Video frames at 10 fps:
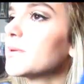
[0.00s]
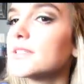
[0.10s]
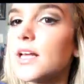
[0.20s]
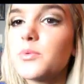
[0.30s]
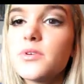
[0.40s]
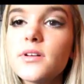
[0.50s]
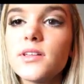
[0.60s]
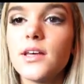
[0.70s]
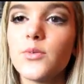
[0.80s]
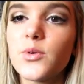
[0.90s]
because I'd want to
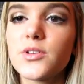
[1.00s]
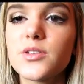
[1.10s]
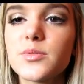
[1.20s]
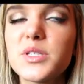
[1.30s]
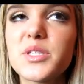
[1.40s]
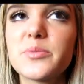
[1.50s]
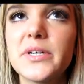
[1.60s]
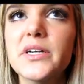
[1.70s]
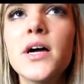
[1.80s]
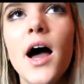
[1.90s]
live in one of those places,
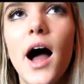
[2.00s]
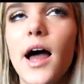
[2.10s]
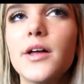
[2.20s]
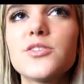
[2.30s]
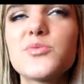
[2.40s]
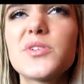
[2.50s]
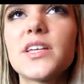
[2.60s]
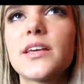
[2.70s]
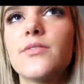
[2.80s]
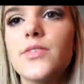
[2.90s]
but I just want to
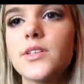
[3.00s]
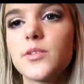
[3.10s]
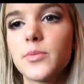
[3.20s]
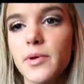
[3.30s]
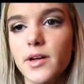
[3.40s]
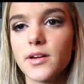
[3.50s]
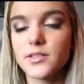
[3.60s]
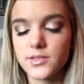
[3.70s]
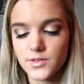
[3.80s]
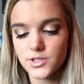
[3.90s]
like visit
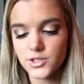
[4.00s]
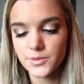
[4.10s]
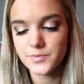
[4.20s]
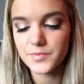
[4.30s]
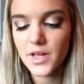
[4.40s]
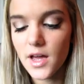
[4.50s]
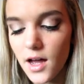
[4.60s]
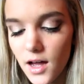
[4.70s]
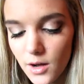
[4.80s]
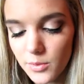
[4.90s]
Paris for sure.
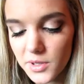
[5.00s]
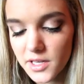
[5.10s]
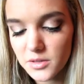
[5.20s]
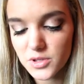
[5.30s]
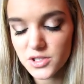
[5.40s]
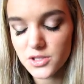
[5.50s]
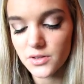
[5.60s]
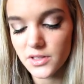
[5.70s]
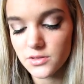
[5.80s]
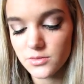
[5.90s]
Uh, what kind of books do
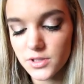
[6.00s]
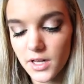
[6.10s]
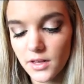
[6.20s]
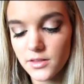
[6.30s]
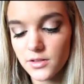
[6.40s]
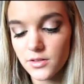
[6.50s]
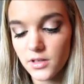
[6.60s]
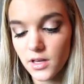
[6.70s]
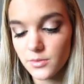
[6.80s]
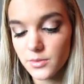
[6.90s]
you like to read? I
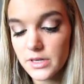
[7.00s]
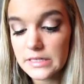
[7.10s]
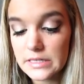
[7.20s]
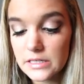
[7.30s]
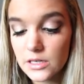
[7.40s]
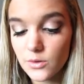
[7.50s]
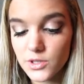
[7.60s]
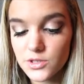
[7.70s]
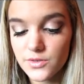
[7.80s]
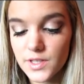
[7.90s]
literally hate reading.
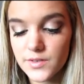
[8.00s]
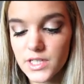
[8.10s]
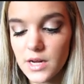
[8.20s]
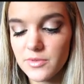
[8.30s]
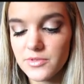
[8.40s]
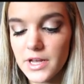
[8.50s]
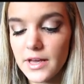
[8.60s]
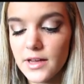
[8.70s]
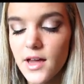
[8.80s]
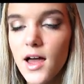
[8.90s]
What's your favorite time of
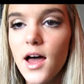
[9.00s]
day?